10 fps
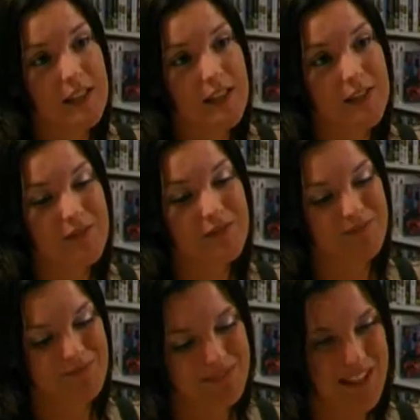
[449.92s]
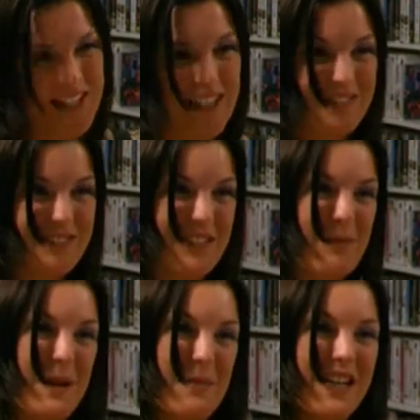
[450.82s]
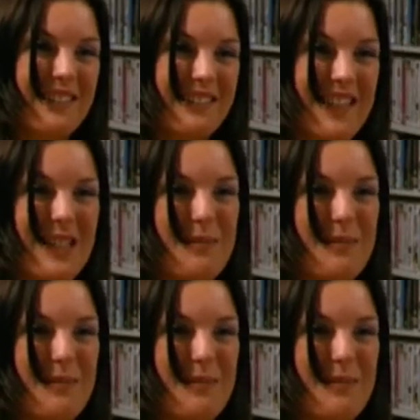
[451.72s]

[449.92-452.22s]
If I get a chance to do it tonight, because I have a 5-month-old